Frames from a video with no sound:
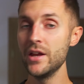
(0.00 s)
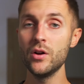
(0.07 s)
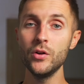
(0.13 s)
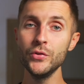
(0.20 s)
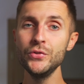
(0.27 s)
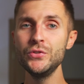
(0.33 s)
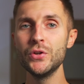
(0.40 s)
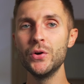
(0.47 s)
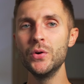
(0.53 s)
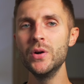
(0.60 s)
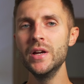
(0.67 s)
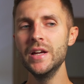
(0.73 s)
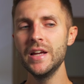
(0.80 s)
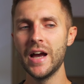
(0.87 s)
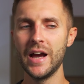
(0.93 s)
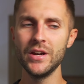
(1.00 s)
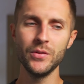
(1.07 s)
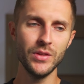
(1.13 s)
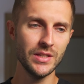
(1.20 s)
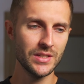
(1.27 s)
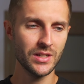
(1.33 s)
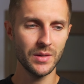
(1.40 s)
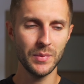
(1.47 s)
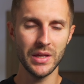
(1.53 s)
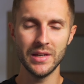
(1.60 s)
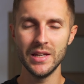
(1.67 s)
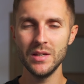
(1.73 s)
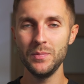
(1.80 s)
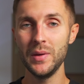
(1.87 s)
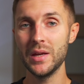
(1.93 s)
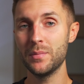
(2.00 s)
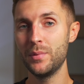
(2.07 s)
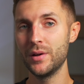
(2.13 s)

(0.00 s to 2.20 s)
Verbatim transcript: And also, I know this is gonna be a nitpick,